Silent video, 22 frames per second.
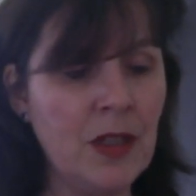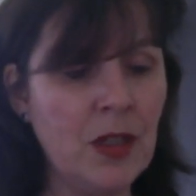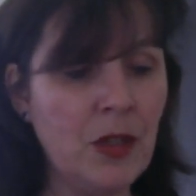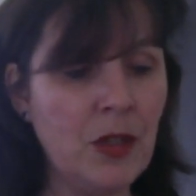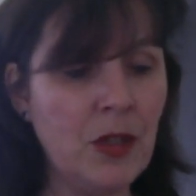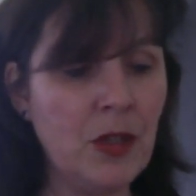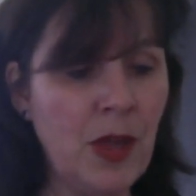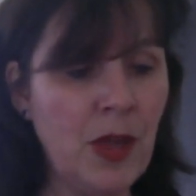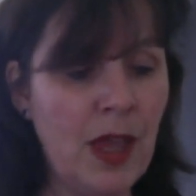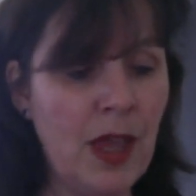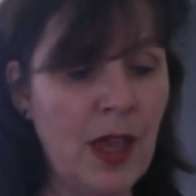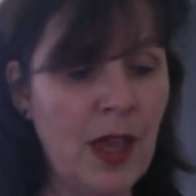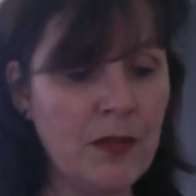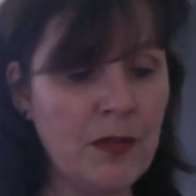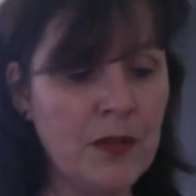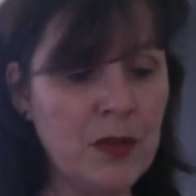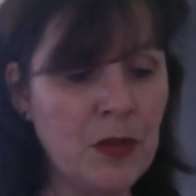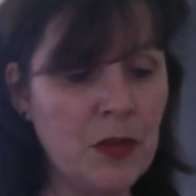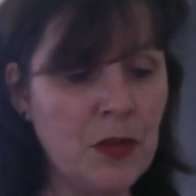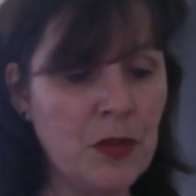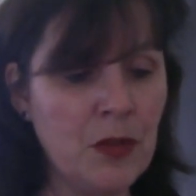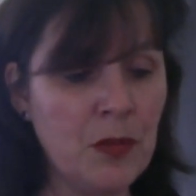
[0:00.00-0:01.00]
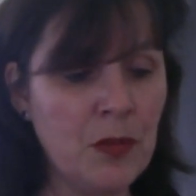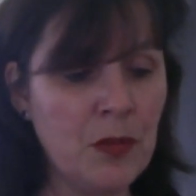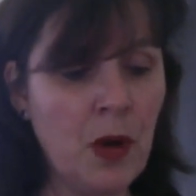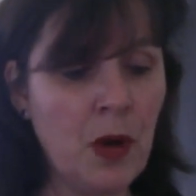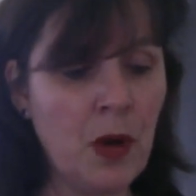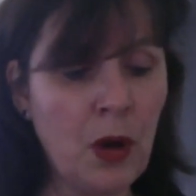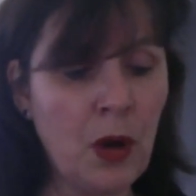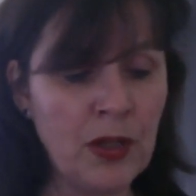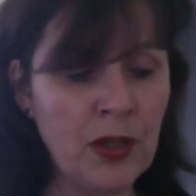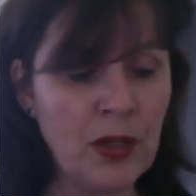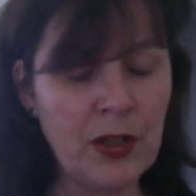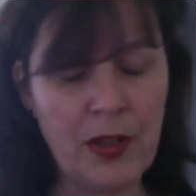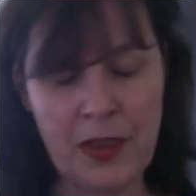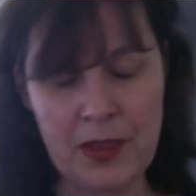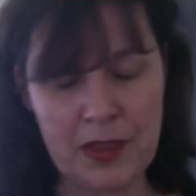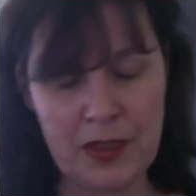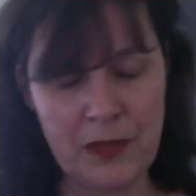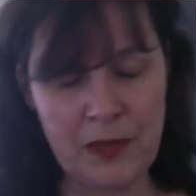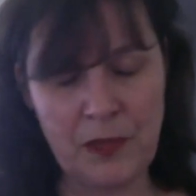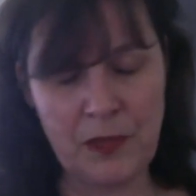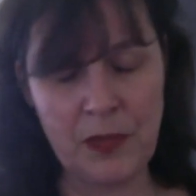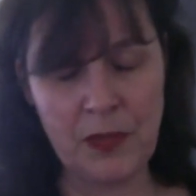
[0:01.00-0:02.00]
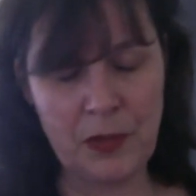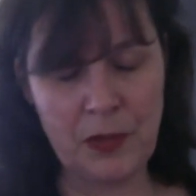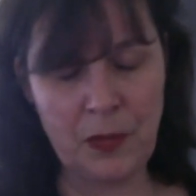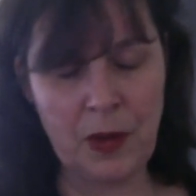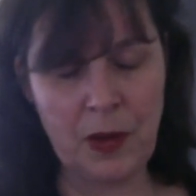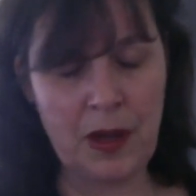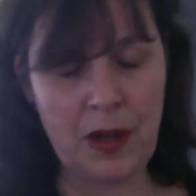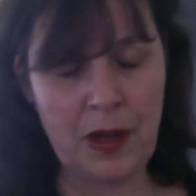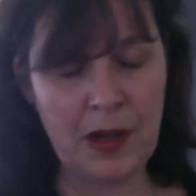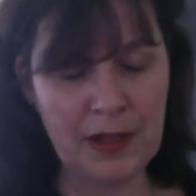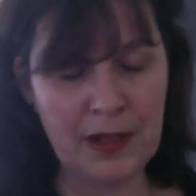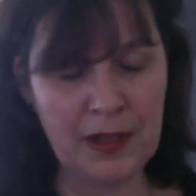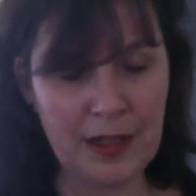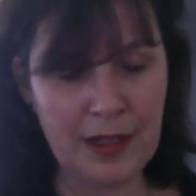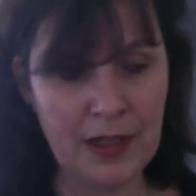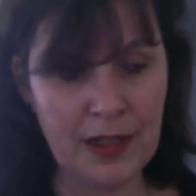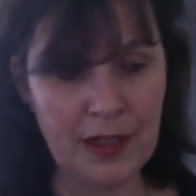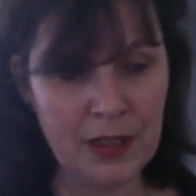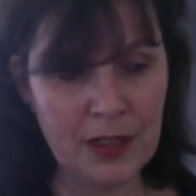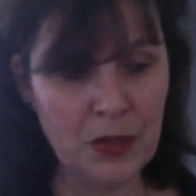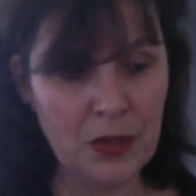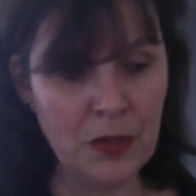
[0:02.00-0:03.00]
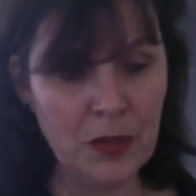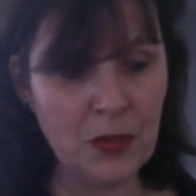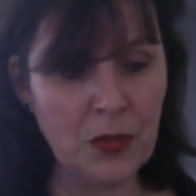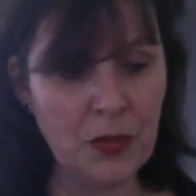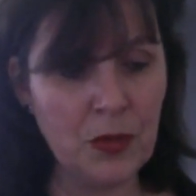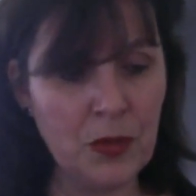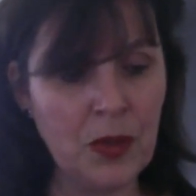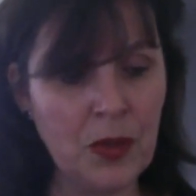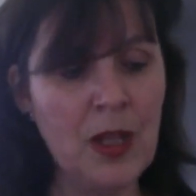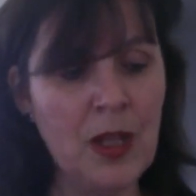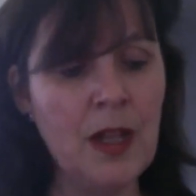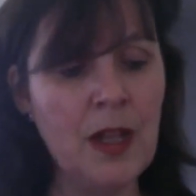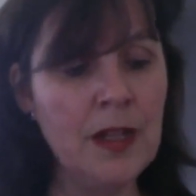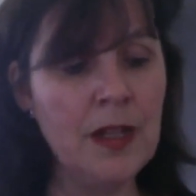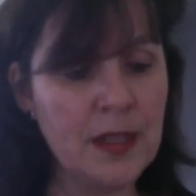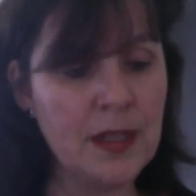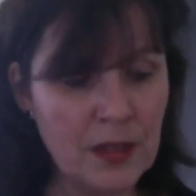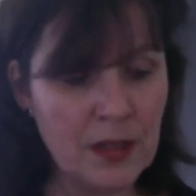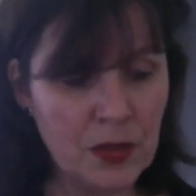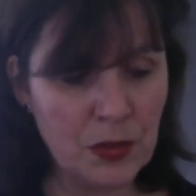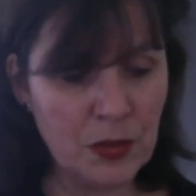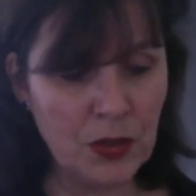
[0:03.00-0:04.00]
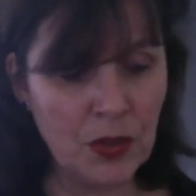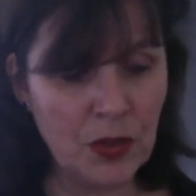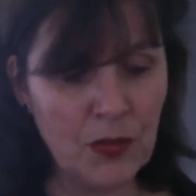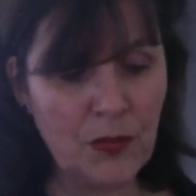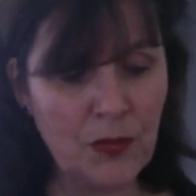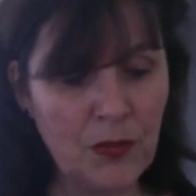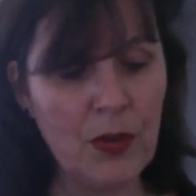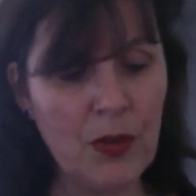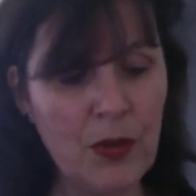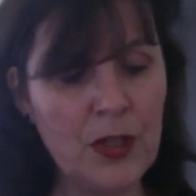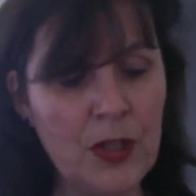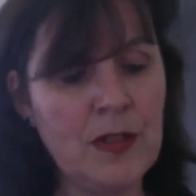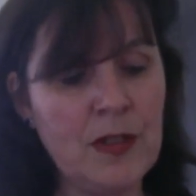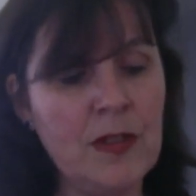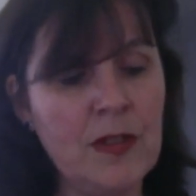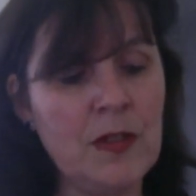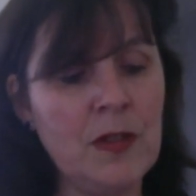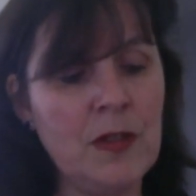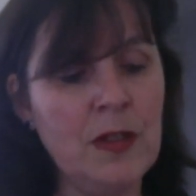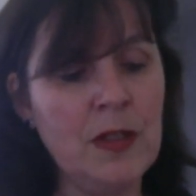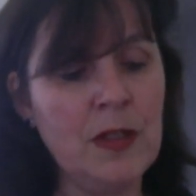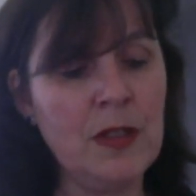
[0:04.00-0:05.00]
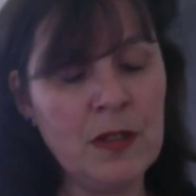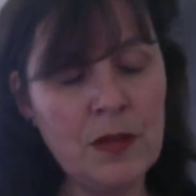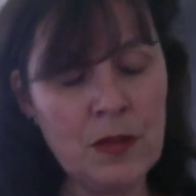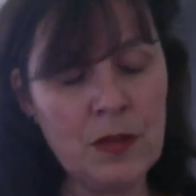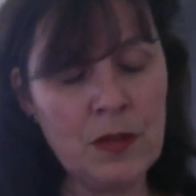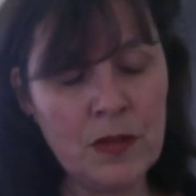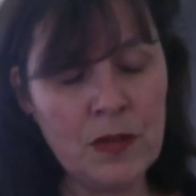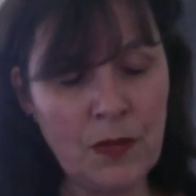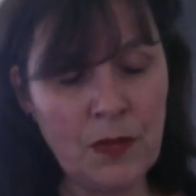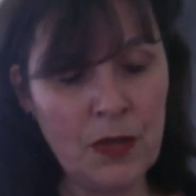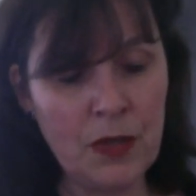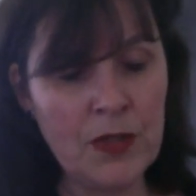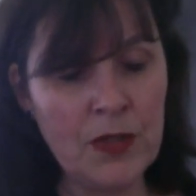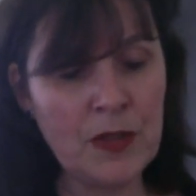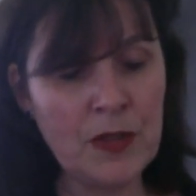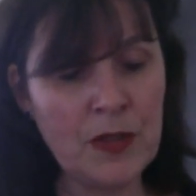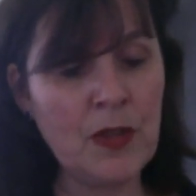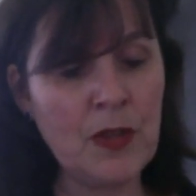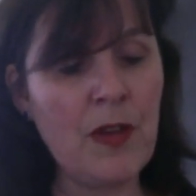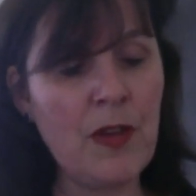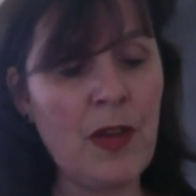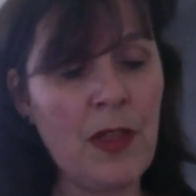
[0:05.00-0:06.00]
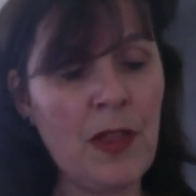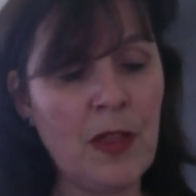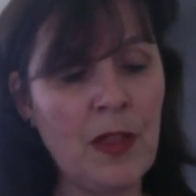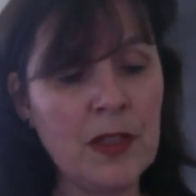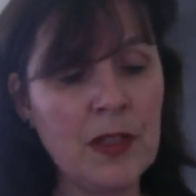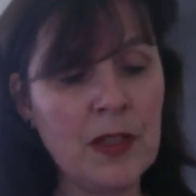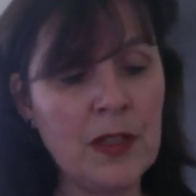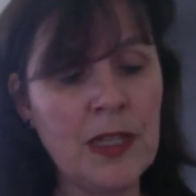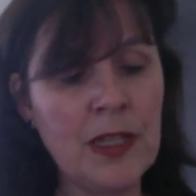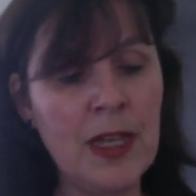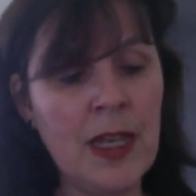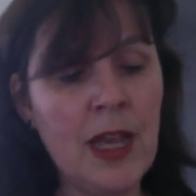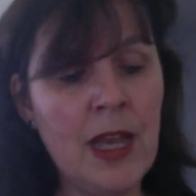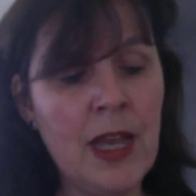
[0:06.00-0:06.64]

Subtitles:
you have to ponder this for a while and to listen to your voices, to listen to the voices of others,